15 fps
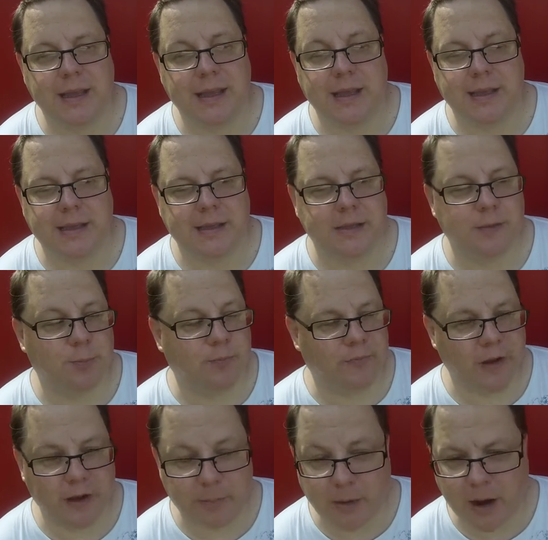is
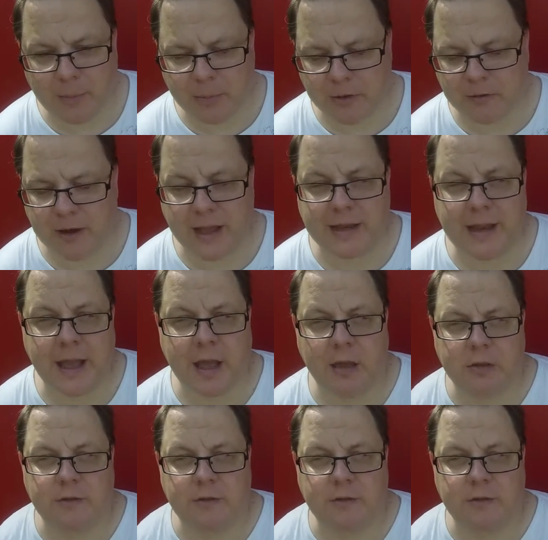very popular right now.